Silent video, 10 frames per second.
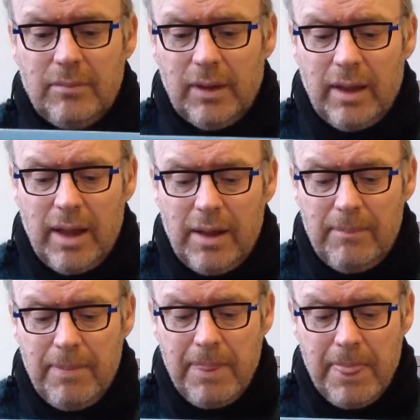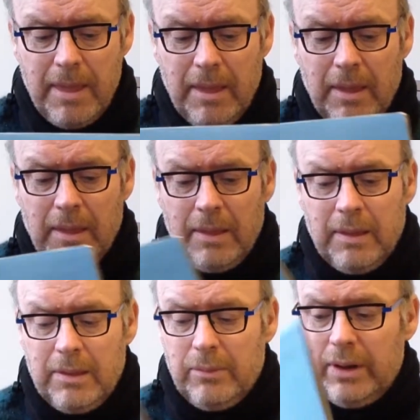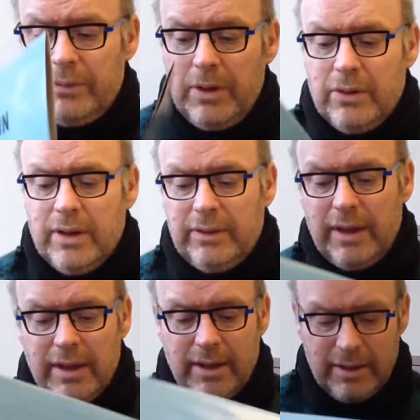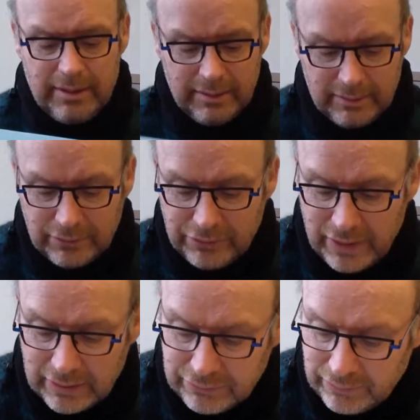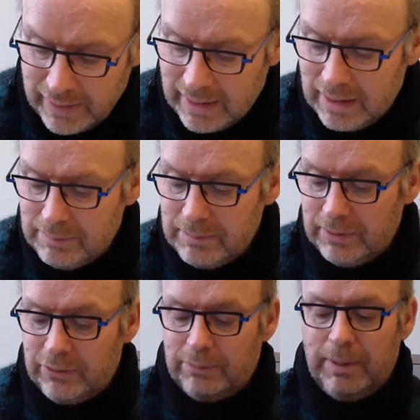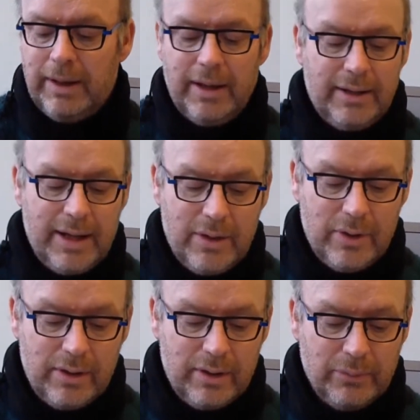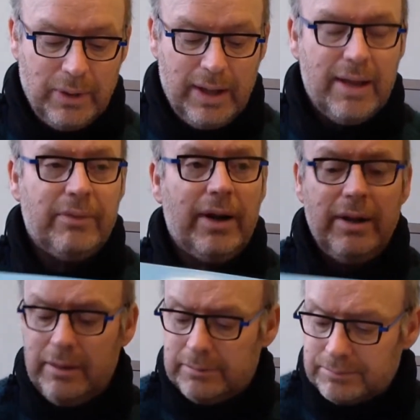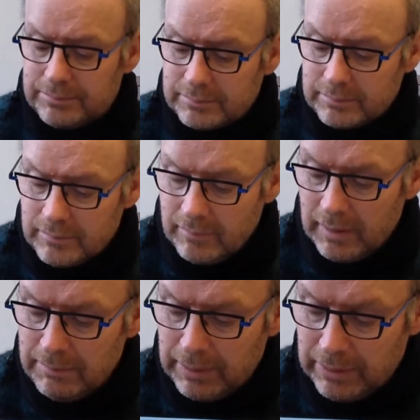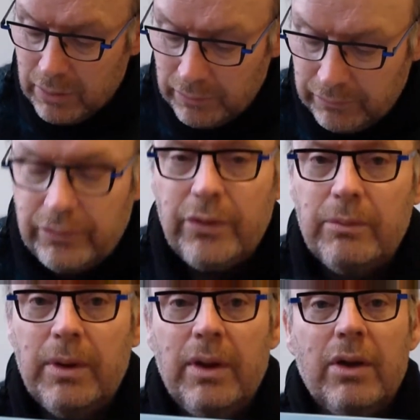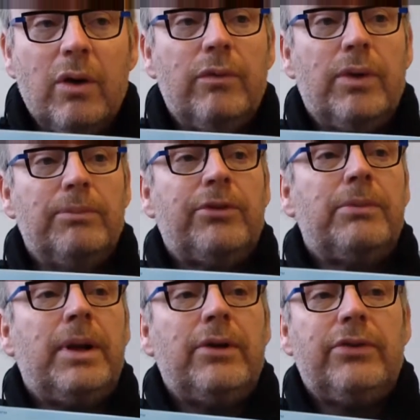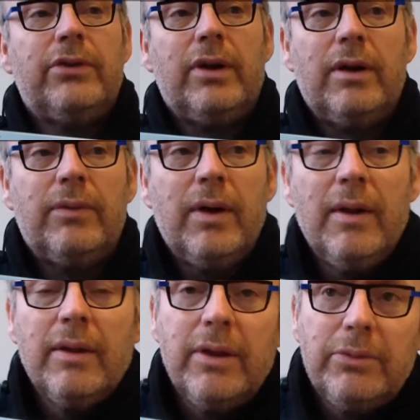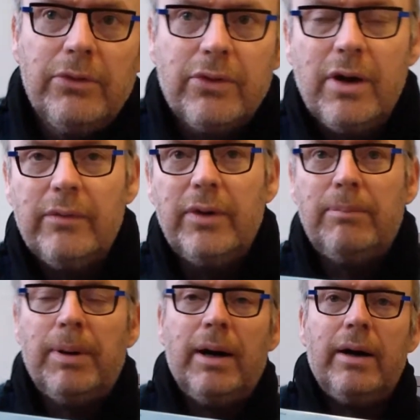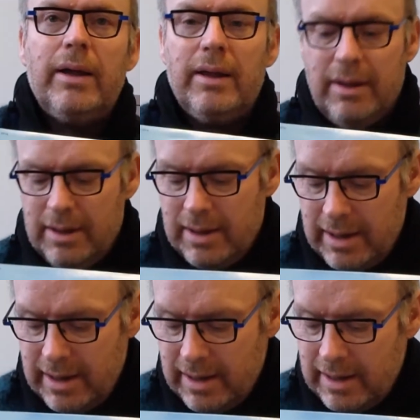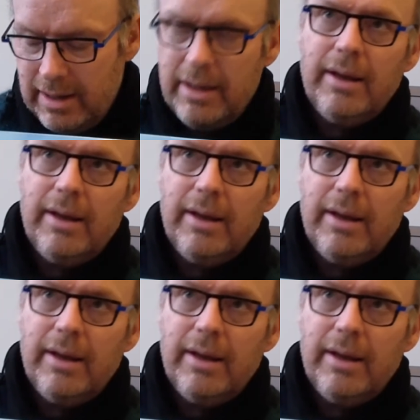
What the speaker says: Well, if you look at the tracks on the album, we're just playing now Will It Ever End? But going from Someone Else's Love, this was covered by a